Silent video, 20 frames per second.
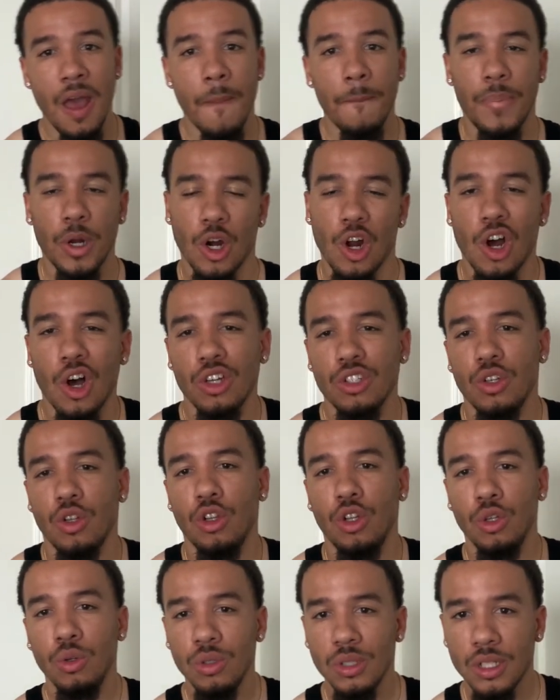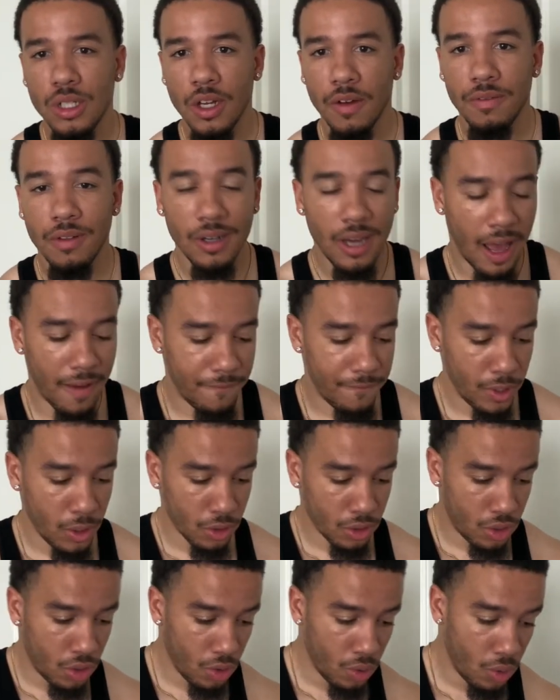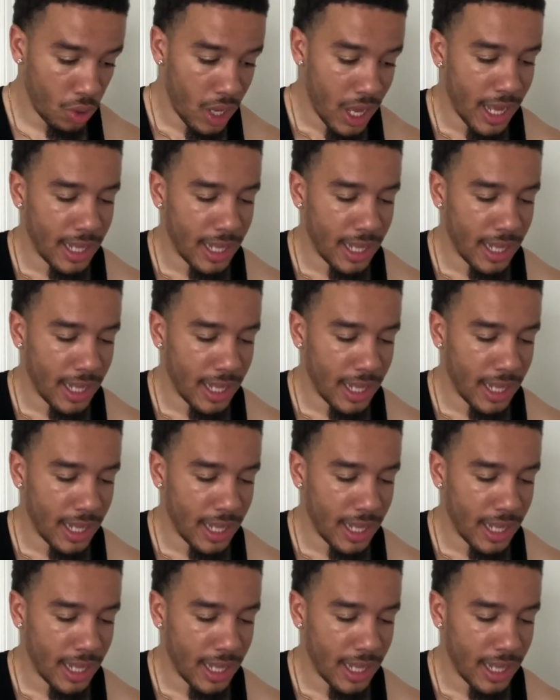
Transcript: but are also loose enough to not feel too